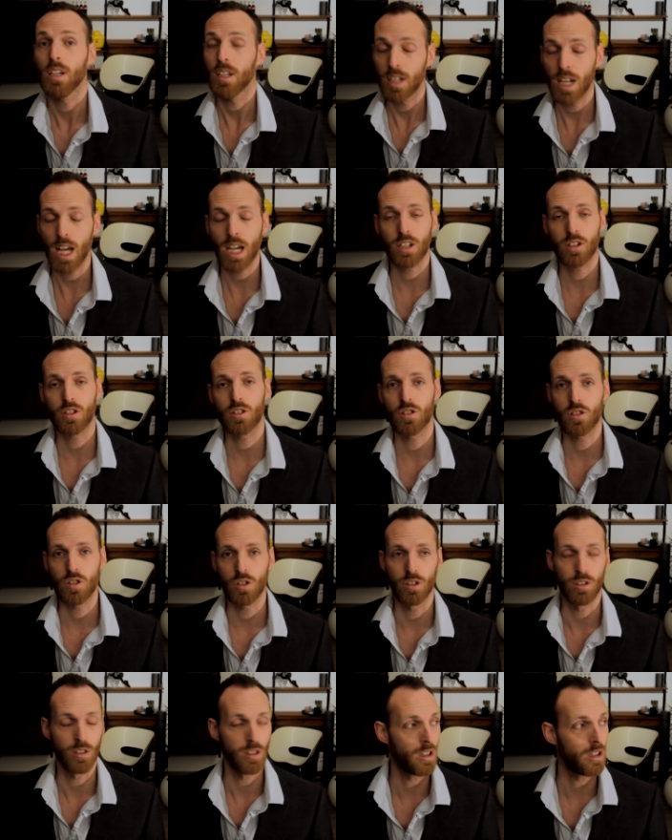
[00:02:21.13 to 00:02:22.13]
Next
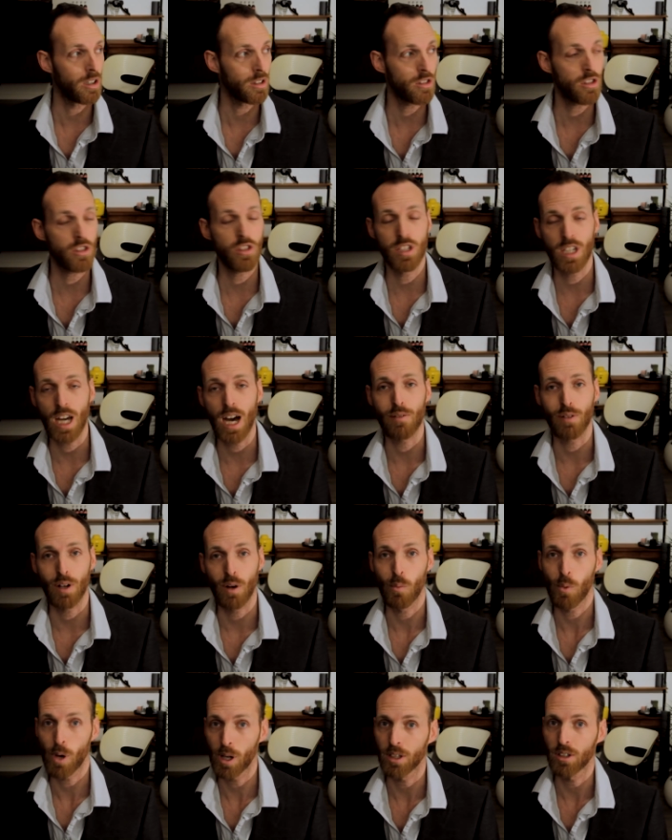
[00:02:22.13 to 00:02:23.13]
Sun launched
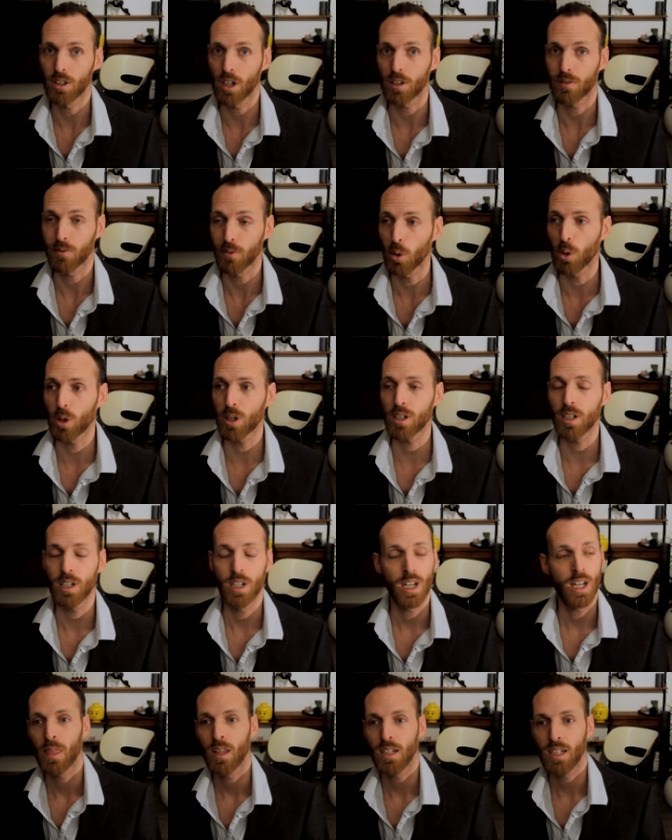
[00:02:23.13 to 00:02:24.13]
Java 1.4,
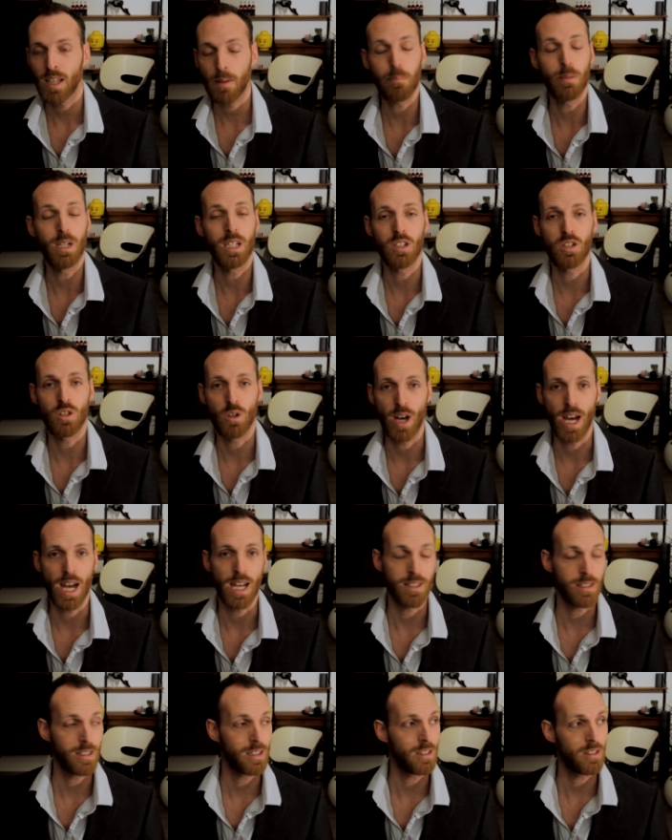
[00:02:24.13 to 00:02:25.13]
that means you
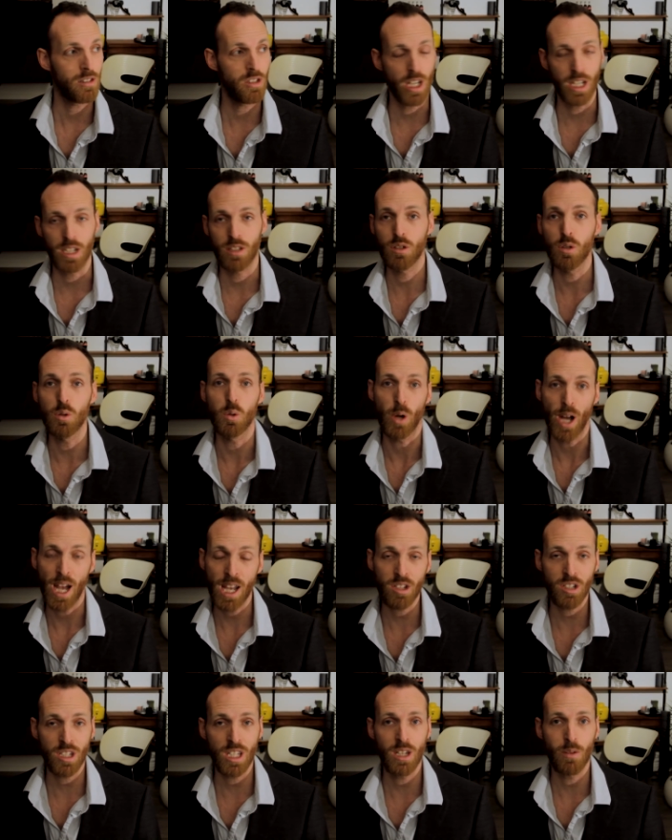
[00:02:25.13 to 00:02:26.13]
had J2
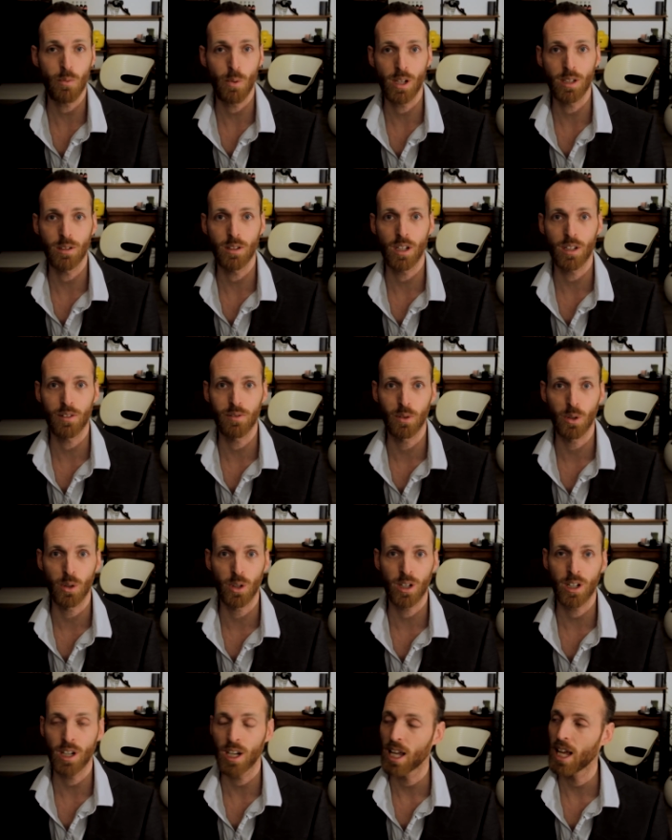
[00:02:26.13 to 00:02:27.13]
SE
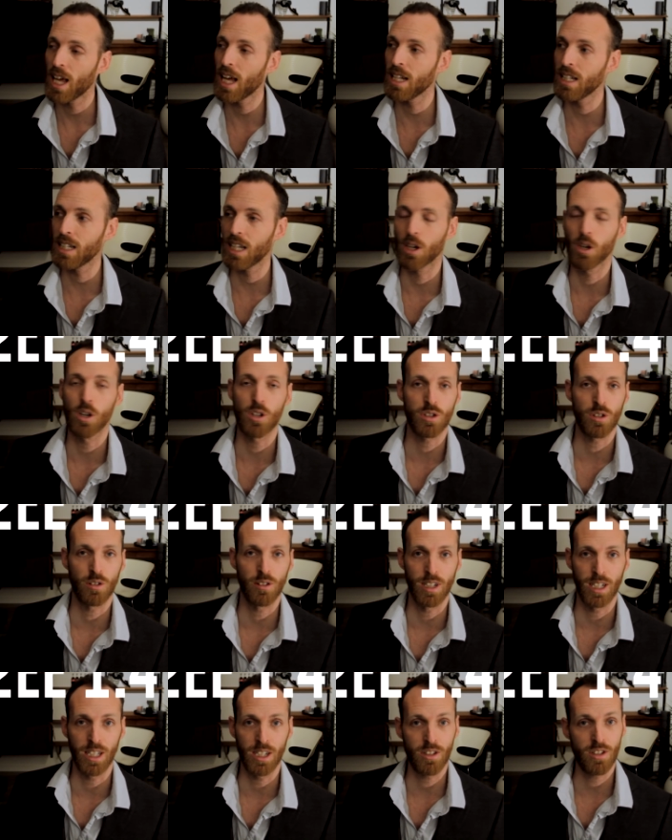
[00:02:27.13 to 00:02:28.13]
1.4 and they also
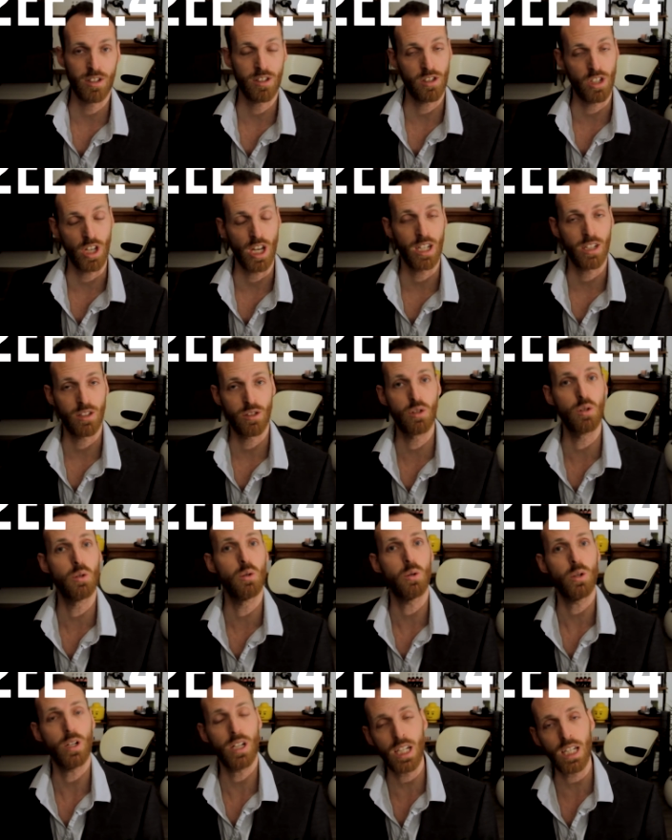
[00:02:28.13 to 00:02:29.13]
released
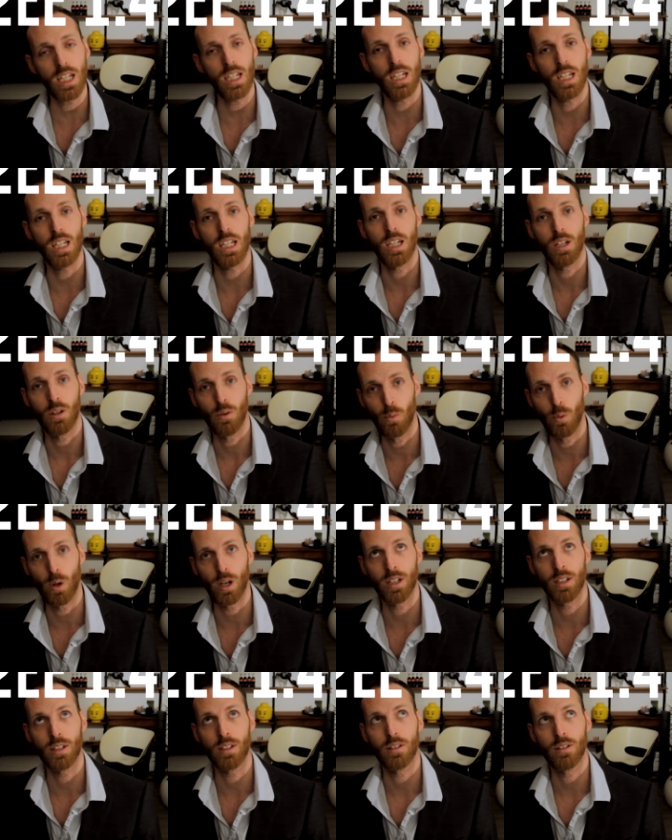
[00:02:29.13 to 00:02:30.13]
J2 EE
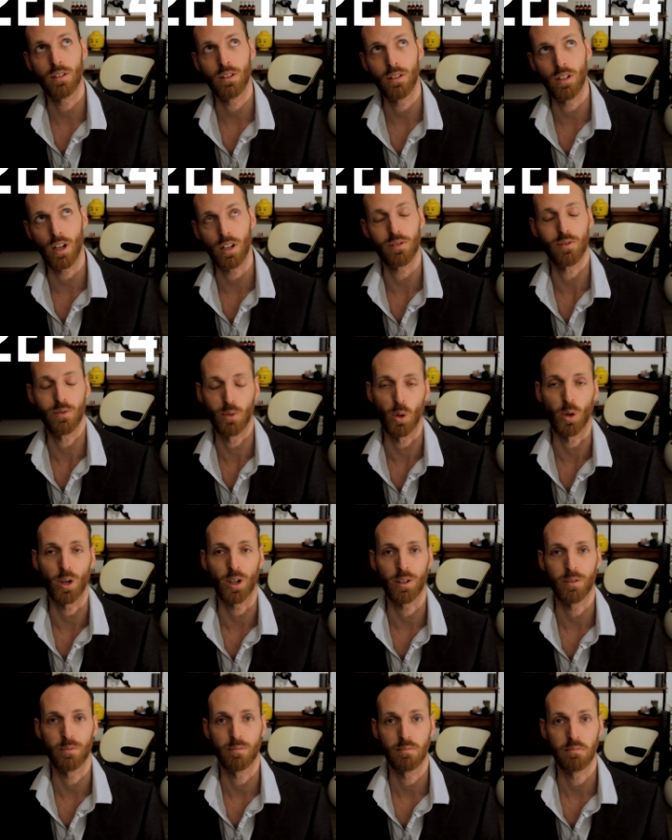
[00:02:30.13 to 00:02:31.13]

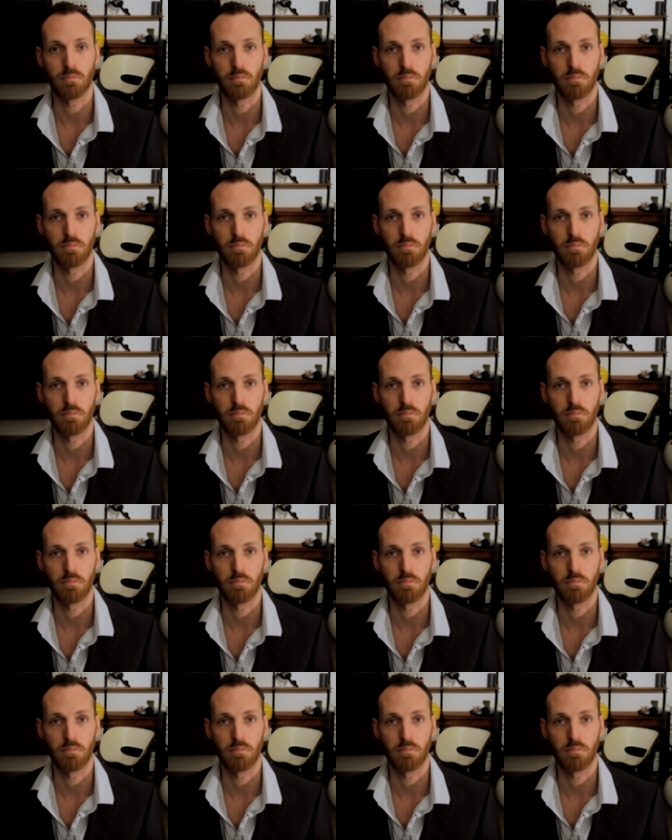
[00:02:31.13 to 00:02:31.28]
1.4.